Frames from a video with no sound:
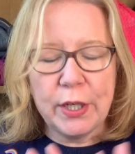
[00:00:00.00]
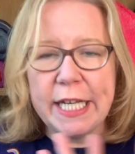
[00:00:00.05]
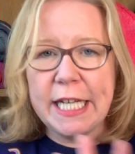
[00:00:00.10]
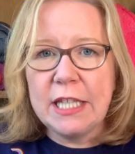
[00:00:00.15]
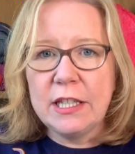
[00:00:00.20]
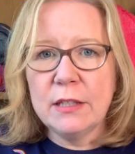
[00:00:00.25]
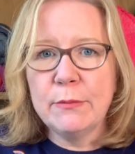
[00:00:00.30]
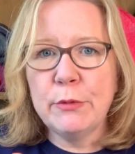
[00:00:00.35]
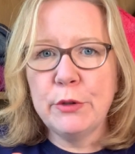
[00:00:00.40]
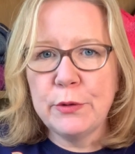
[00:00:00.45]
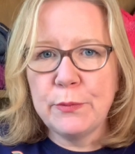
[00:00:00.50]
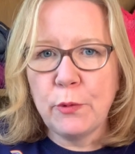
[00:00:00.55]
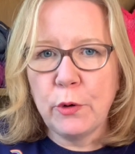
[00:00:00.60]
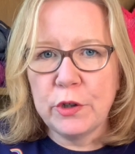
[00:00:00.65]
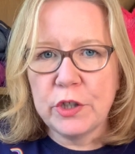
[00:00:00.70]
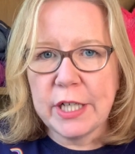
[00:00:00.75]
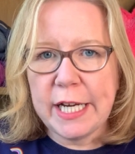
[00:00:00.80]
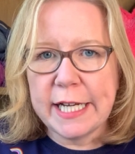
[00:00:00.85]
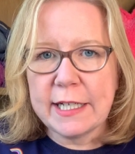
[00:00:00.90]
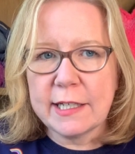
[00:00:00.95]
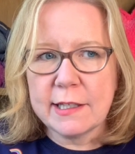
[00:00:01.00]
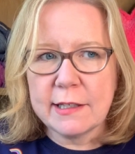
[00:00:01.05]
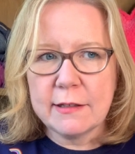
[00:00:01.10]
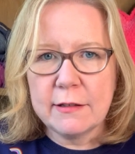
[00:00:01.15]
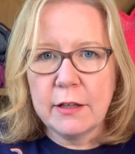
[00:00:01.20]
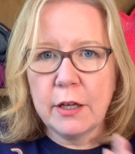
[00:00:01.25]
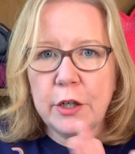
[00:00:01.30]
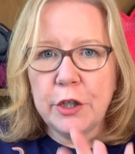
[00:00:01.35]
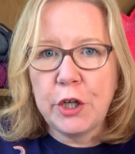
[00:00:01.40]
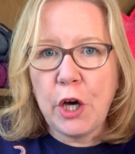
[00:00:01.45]
In the Mood projects
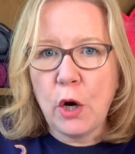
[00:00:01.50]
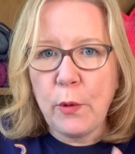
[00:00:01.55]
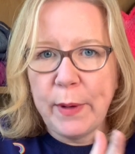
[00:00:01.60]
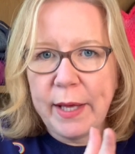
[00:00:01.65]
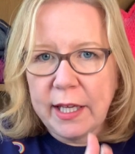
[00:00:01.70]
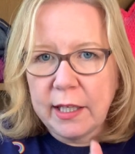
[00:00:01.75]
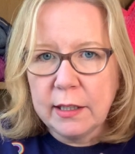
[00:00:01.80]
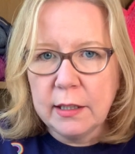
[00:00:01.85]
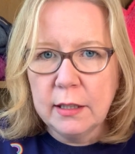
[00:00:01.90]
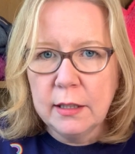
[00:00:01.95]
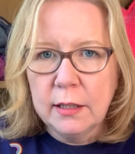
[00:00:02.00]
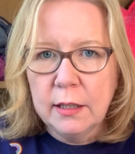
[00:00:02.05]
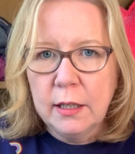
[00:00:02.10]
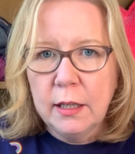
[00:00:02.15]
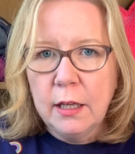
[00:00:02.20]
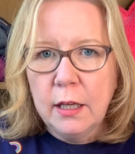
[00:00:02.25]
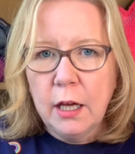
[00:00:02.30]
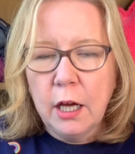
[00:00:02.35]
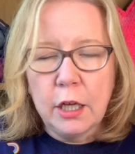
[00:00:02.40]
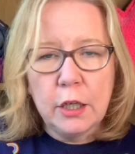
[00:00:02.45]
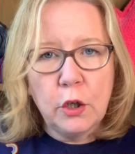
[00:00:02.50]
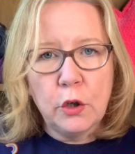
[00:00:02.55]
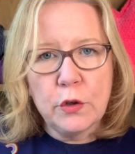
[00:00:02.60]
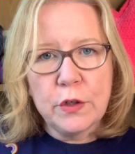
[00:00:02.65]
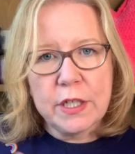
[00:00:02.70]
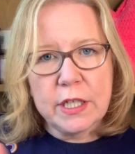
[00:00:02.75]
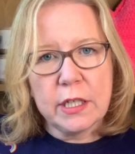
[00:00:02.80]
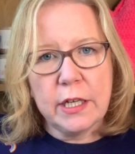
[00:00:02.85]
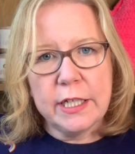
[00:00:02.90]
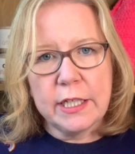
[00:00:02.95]
going
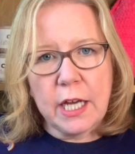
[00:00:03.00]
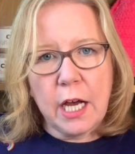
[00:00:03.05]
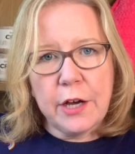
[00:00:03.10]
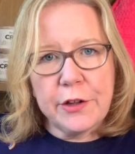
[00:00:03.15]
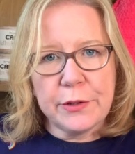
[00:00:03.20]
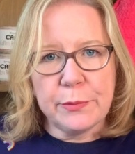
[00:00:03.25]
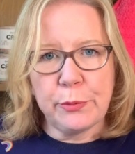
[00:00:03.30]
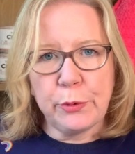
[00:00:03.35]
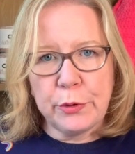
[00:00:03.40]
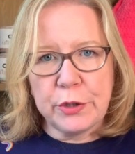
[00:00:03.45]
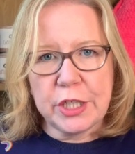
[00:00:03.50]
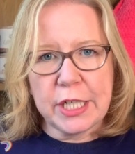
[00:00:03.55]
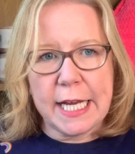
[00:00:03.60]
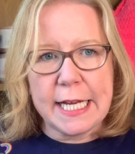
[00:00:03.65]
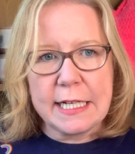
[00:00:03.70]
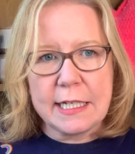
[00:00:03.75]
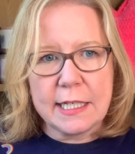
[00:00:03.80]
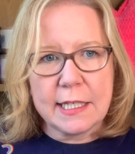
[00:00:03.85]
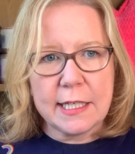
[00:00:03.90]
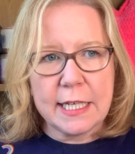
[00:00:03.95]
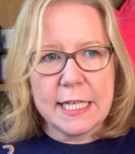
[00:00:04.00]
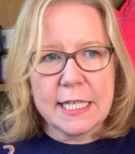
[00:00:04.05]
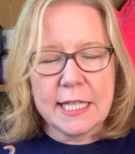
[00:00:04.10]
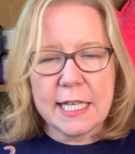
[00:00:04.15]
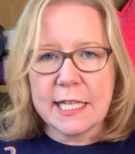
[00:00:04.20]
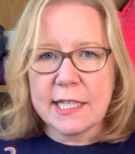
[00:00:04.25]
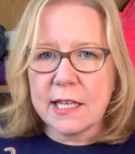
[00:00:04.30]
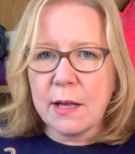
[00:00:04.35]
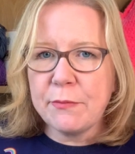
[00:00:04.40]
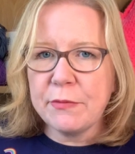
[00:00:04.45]
alongside other projects, is
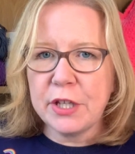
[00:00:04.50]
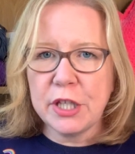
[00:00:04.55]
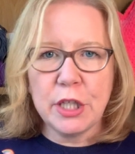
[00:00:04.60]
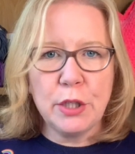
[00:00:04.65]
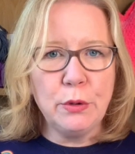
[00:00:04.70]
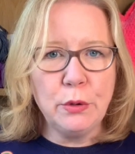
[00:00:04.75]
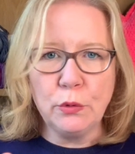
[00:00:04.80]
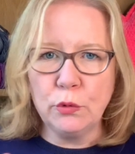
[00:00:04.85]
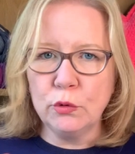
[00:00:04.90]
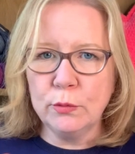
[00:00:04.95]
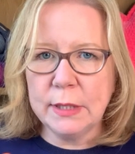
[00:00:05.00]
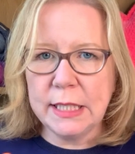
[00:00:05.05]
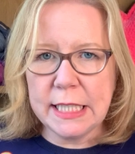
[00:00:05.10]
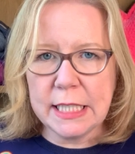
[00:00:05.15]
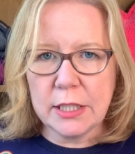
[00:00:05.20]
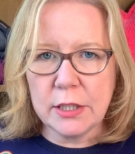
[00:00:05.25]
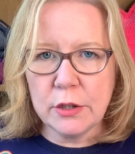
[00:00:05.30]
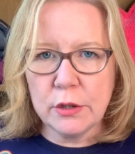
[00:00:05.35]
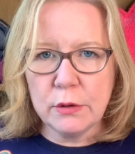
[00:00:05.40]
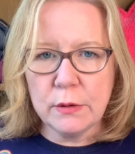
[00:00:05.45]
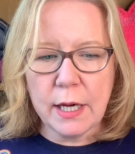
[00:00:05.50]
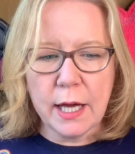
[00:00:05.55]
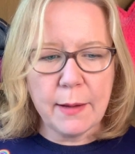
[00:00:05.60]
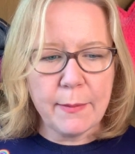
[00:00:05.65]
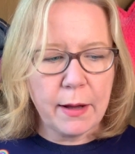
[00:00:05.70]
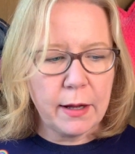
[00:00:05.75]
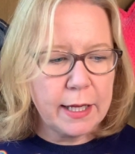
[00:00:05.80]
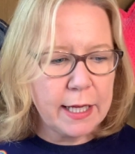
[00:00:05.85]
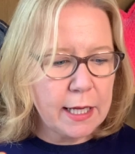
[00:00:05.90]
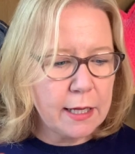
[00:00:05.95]
this something you normally do? Am
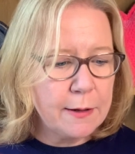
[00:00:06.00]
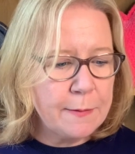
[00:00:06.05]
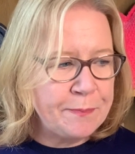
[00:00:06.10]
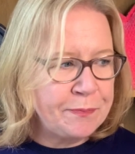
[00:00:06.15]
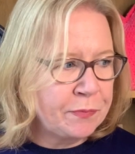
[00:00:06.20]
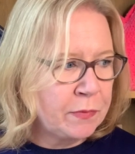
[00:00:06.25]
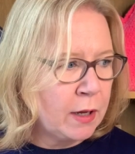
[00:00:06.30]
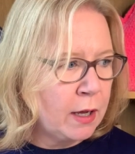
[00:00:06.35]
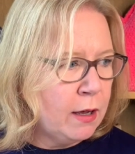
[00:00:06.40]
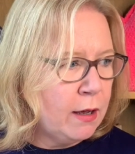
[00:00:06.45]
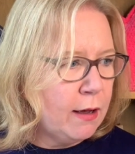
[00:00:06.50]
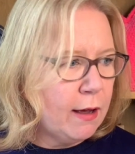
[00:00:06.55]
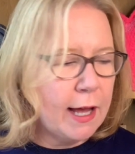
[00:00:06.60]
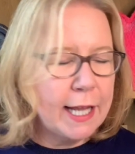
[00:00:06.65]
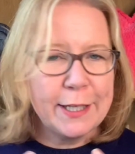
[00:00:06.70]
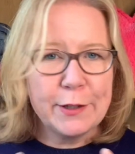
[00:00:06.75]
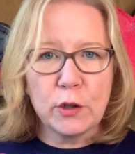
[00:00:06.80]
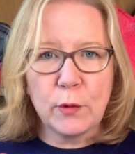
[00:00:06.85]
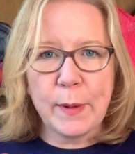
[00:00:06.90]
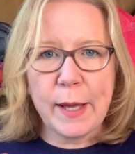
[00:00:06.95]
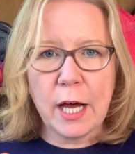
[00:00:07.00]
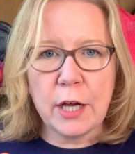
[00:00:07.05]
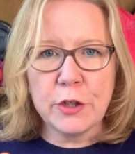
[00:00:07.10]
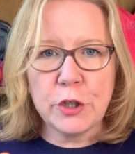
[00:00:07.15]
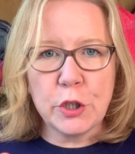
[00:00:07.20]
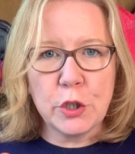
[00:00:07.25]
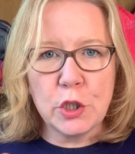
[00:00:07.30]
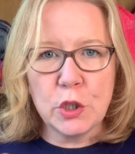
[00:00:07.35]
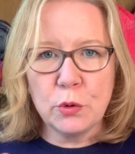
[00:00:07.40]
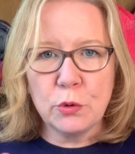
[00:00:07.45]
I a little bit
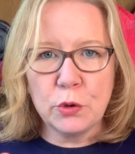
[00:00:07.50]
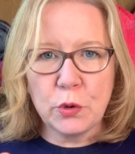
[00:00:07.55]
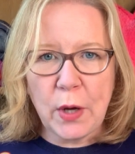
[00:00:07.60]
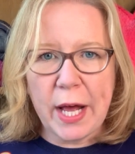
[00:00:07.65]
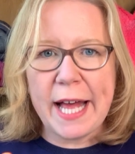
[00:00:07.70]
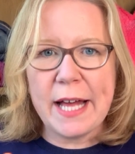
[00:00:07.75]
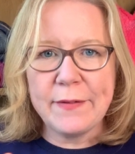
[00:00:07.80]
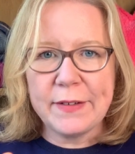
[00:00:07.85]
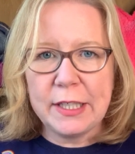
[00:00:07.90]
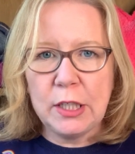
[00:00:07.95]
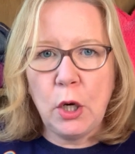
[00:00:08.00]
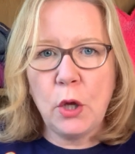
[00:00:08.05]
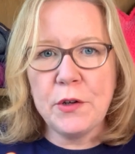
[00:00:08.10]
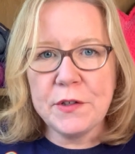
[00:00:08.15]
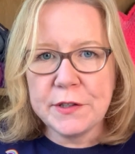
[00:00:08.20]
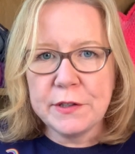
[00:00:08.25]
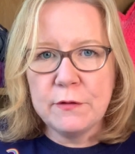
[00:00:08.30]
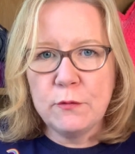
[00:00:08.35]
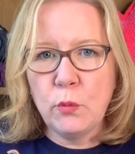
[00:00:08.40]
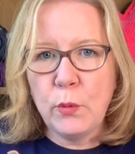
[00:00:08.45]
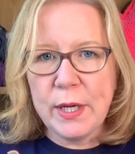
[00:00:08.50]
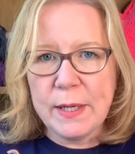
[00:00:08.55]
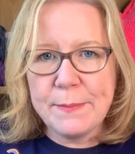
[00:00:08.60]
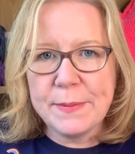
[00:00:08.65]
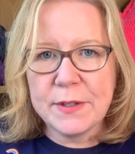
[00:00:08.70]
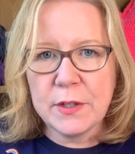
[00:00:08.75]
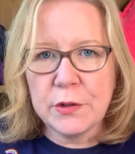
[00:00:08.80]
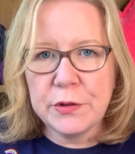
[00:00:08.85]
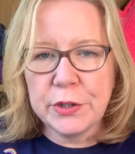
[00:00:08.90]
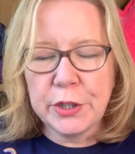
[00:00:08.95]
unusual not having lots of
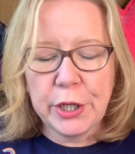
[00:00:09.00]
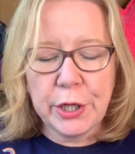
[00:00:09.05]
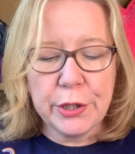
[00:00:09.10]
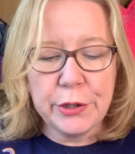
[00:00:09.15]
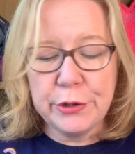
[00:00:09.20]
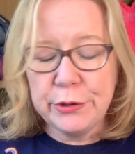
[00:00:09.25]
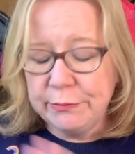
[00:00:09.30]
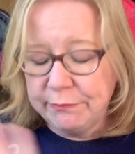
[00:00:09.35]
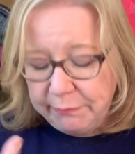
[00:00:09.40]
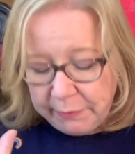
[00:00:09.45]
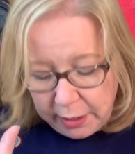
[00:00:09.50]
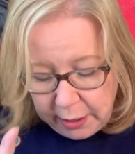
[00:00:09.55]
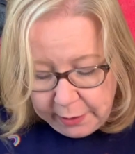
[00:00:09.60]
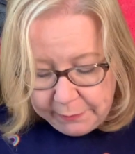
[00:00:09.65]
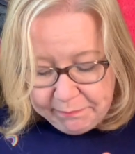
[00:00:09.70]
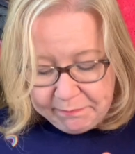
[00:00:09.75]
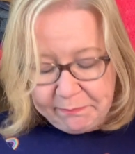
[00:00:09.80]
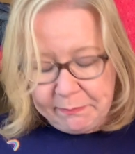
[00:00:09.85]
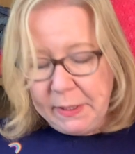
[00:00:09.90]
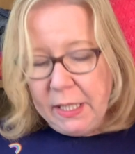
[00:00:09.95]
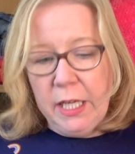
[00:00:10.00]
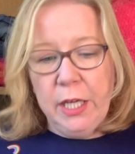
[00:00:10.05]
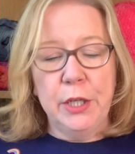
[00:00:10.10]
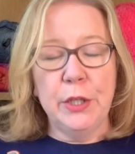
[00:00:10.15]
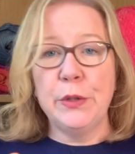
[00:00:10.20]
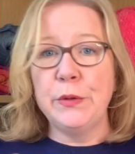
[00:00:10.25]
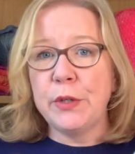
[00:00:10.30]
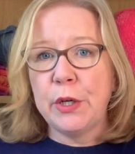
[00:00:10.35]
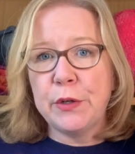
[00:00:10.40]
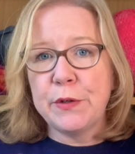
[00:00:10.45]
whips on the go?
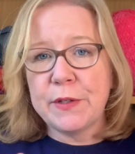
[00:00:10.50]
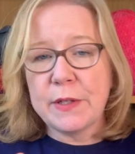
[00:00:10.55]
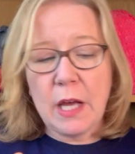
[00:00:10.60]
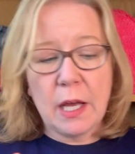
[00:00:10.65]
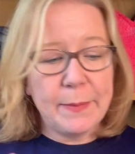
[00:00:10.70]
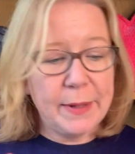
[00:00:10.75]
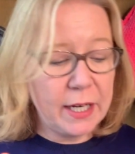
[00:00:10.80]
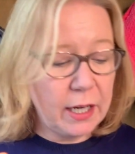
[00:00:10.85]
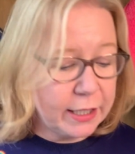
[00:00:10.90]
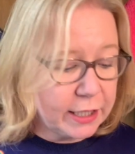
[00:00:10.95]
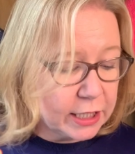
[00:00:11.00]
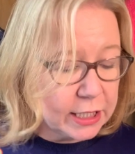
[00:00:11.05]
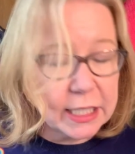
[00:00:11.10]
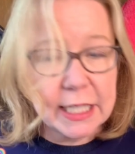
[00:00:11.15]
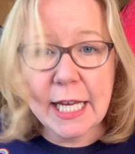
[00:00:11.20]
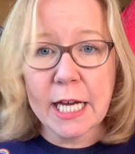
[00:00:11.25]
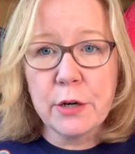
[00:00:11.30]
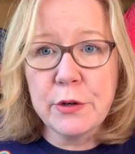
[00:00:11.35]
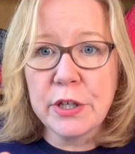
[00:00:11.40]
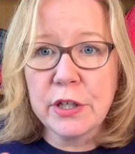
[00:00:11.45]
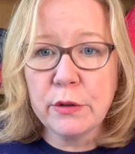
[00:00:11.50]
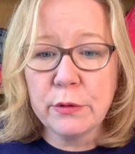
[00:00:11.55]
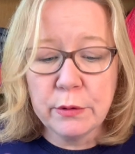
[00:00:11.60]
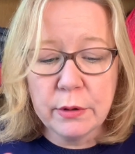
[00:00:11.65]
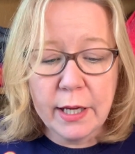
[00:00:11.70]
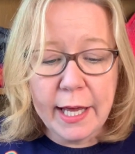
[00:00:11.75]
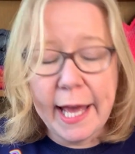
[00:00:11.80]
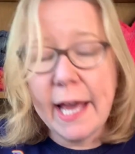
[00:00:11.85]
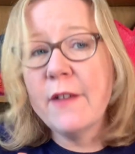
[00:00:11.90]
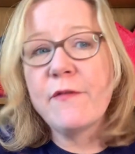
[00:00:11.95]
Who knows? I mean, I can tell you
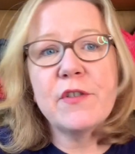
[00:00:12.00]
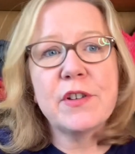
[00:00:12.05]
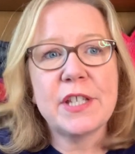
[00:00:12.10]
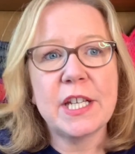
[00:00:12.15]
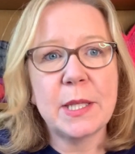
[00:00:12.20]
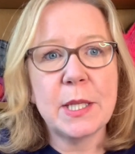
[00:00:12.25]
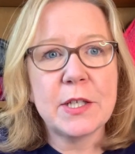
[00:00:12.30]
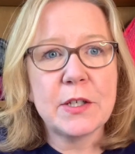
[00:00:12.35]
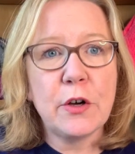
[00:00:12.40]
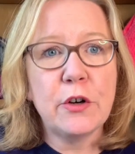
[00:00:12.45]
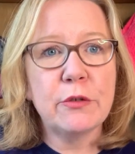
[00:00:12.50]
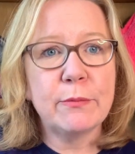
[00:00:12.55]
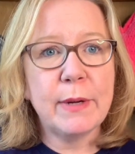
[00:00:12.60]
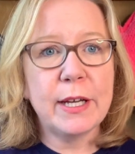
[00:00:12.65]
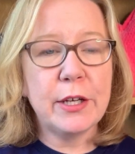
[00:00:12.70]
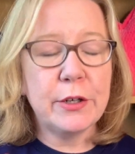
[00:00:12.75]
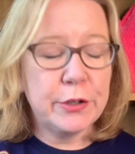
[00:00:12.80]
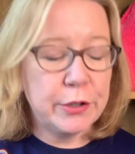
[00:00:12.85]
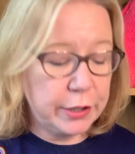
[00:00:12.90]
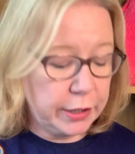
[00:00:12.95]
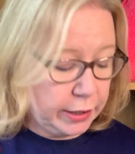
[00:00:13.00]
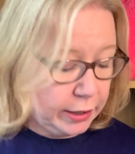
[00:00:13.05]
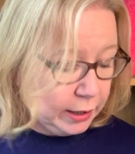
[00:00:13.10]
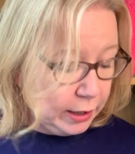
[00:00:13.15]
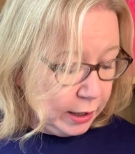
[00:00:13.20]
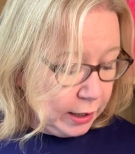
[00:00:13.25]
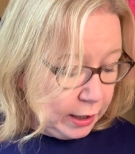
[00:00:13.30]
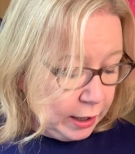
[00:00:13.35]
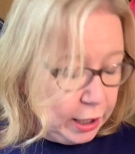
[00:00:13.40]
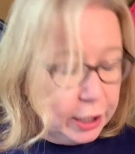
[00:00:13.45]
everything that's on my hook,
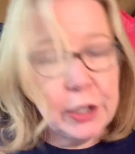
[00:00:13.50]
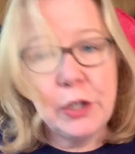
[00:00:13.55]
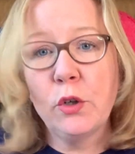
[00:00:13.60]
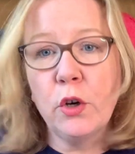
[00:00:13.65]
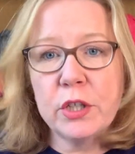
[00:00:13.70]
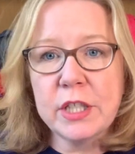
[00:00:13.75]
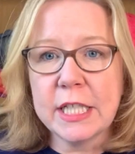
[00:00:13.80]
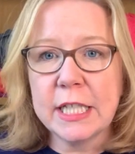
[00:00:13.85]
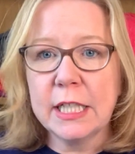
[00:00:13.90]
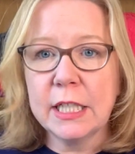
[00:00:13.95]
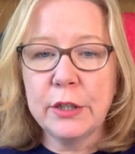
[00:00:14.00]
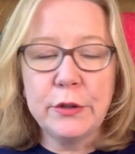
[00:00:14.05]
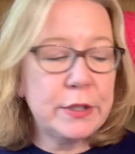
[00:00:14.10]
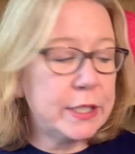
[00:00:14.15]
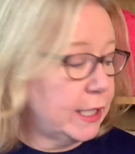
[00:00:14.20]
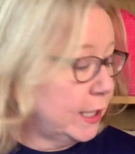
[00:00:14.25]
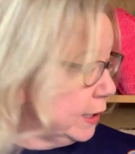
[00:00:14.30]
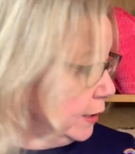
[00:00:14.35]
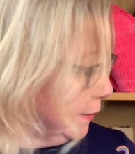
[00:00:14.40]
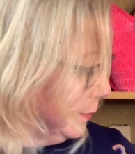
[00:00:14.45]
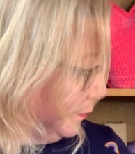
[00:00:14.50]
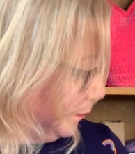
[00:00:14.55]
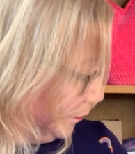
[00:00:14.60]
not including,